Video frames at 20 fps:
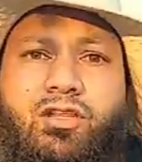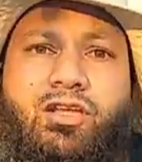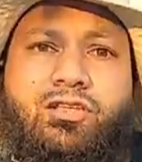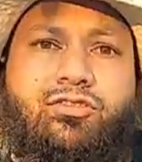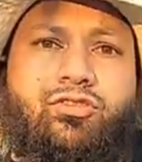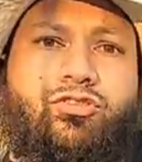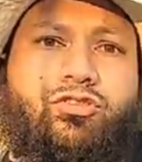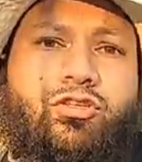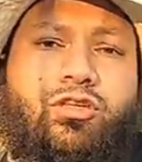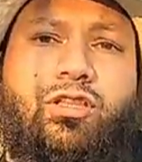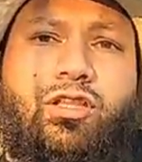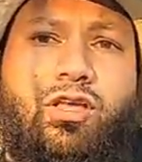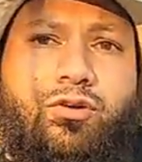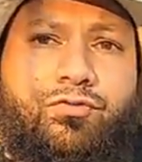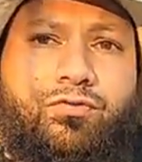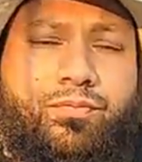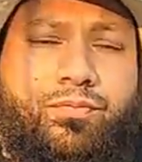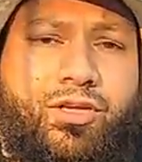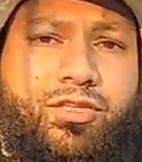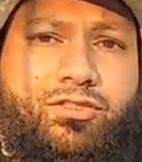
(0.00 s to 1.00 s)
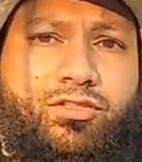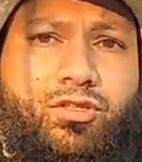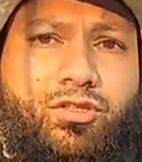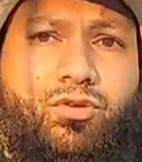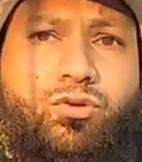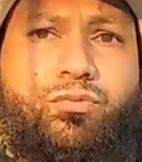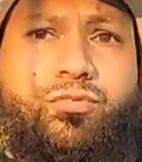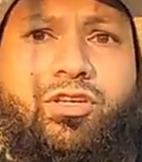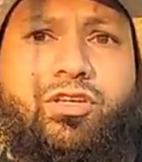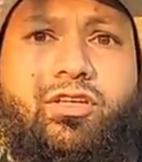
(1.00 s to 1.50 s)
That's just going to allow for pests to
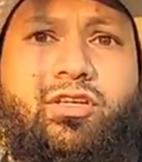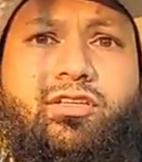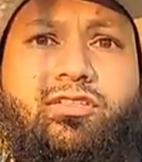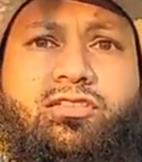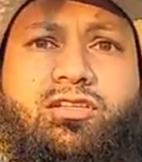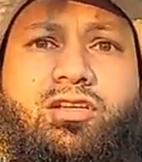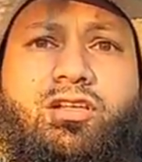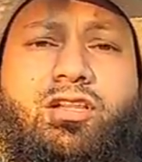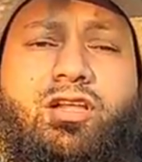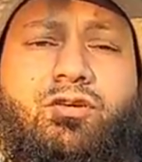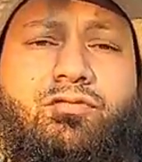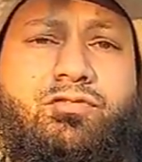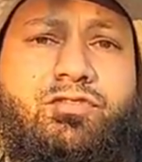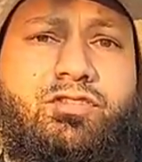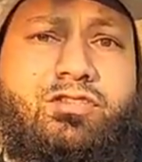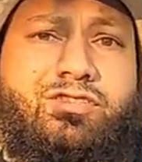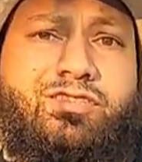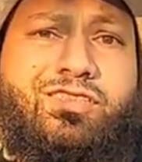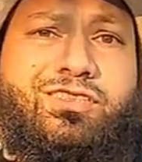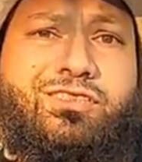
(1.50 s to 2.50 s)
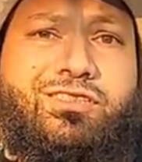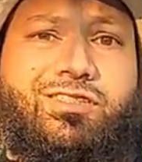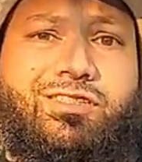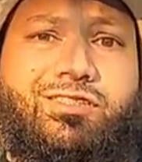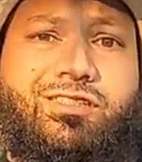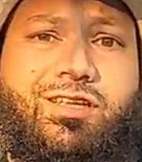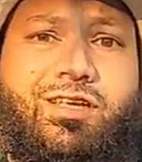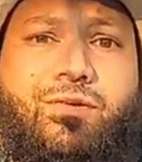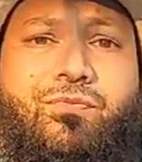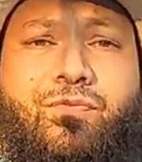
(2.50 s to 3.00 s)
come in, and it's going to allow for disease to
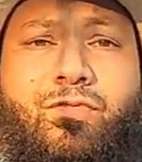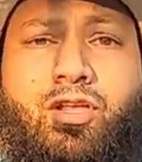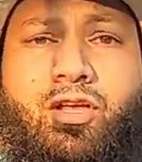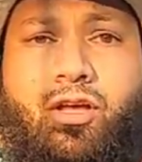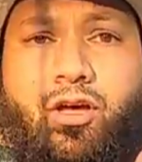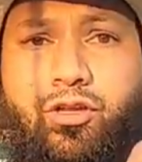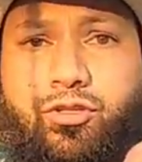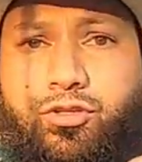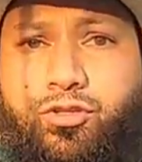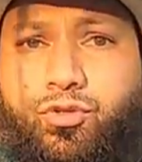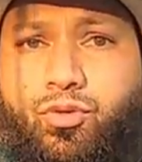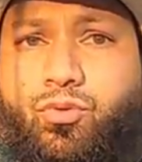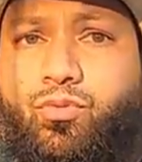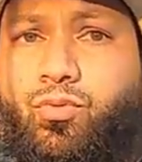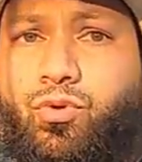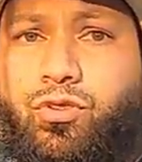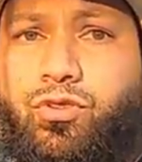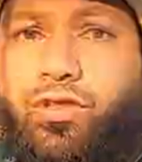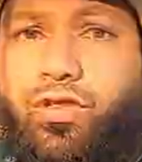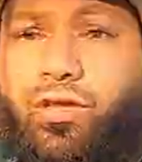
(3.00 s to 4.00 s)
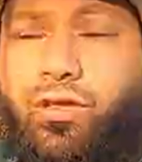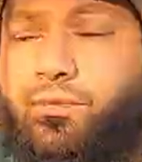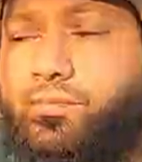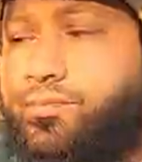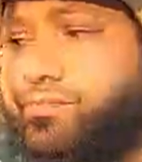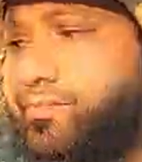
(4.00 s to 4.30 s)
set, and you don't want that.